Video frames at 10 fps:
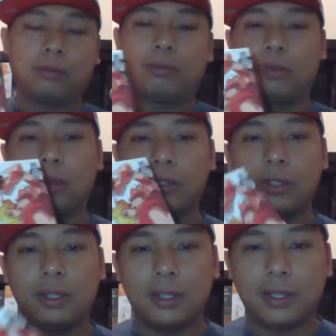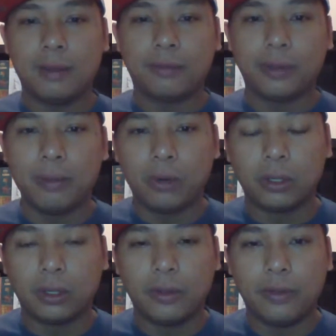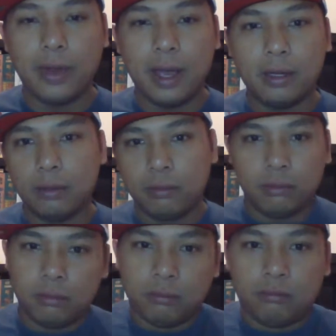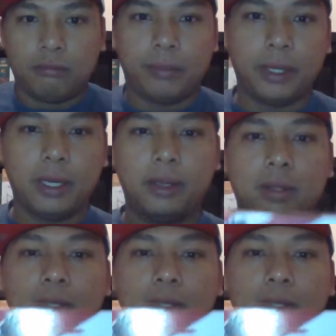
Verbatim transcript: largely the same framework that play the